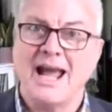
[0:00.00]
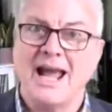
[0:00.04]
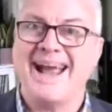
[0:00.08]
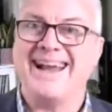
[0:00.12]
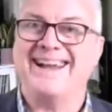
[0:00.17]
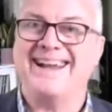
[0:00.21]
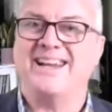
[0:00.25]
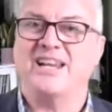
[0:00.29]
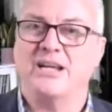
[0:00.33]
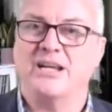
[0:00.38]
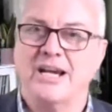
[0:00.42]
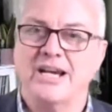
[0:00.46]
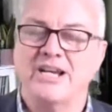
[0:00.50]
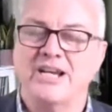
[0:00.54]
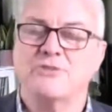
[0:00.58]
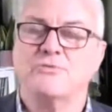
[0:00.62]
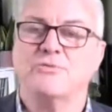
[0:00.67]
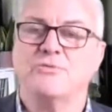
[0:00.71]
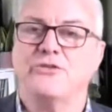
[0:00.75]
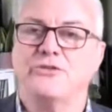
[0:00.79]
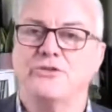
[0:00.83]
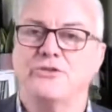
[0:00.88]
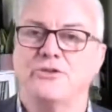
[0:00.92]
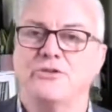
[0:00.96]
and engage
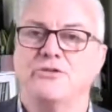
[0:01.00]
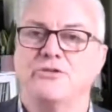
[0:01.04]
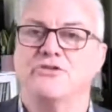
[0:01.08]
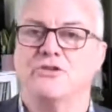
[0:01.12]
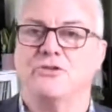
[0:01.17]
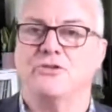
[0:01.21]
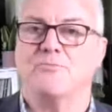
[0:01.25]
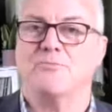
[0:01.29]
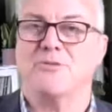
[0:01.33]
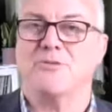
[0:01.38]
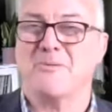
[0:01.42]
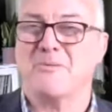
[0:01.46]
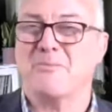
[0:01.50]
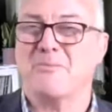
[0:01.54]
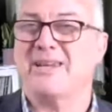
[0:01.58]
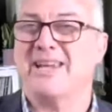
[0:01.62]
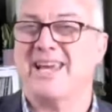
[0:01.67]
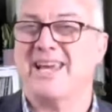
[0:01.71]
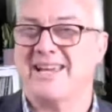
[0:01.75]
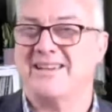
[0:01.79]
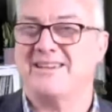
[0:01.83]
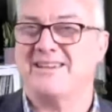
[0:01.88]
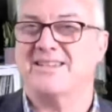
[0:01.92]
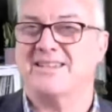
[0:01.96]
with students who probably
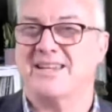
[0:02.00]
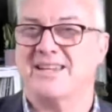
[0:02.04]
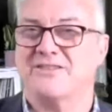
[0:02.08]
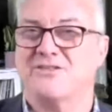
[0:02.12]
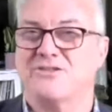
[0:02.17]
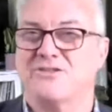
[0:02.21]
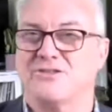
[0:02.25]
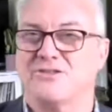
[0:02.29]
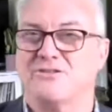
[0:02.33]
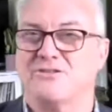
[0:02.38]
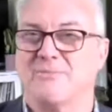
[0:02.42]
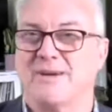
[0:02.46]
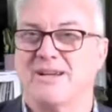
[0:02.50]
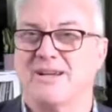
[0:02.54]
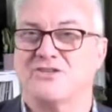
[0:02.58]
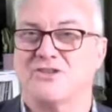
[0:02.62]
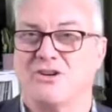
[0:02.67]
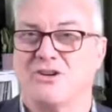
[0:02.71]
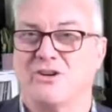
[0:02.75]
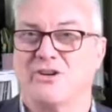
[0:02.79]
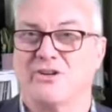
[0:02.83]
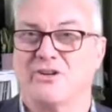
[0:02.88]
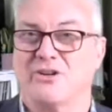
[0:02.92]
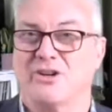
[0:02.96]
hadn't done too much
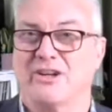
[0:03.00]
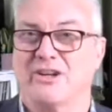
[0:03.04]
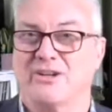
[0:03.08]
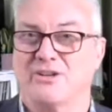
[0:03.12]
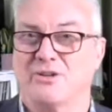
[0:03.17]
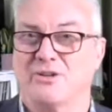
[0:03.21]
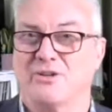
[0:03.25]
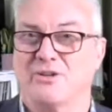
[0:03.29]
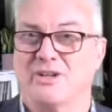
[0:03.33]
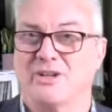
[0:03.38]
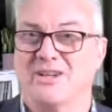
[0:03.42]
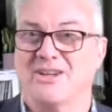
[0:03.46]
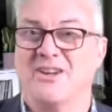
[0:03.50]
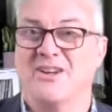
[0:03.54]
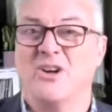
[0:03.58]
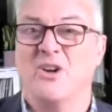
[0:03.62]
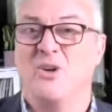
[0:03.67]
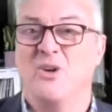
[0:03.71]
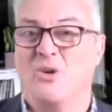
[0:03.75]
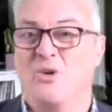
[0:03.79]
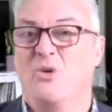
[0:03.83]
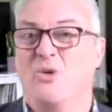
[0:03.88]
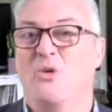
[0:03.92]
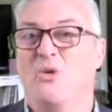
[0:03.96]
online learning
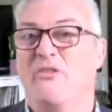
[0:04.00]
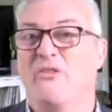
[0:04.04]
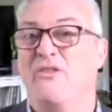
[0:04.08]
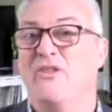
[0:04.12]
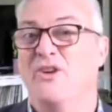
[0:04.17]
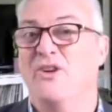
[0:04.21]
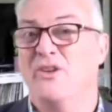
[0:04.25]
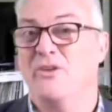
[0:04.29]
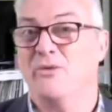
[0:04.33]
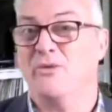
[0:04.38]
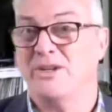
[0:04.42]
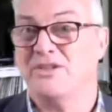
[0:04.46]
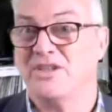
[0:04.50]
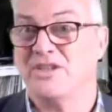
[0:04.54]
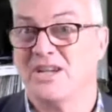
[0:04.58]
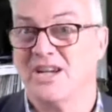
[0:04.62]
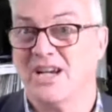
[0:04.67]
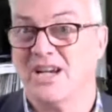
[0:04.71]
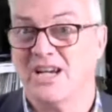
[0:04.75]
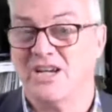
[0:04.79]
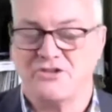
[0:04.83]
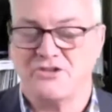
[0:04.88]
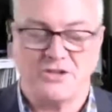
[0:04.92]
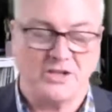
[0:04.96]
or further
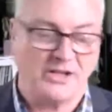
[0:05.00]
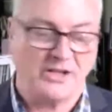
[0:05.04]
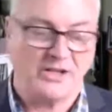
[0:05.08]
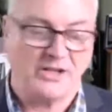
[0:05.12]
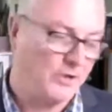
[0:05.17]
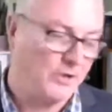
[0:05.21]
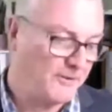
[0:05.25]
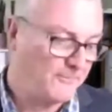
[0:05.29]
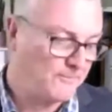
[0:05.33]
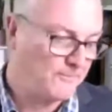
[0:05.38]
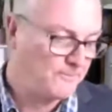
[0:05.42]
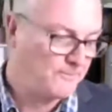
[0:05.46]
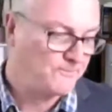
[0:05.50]
education anyway.